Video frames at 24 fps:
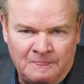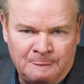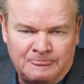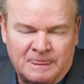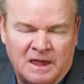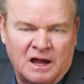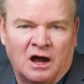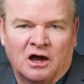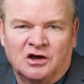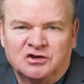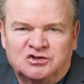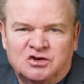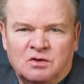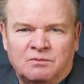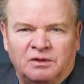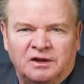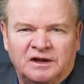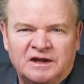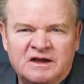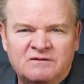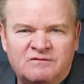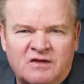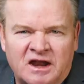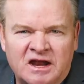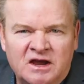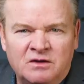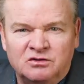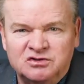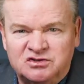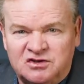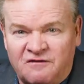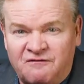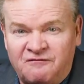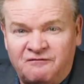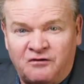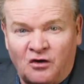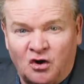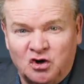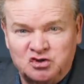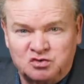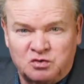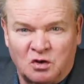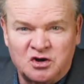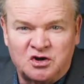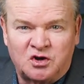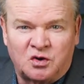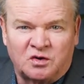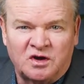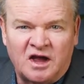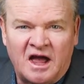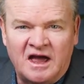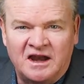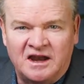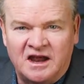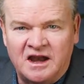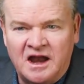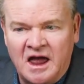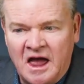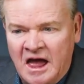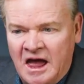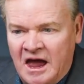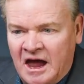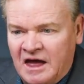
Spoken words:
They also believe that he was the first one created,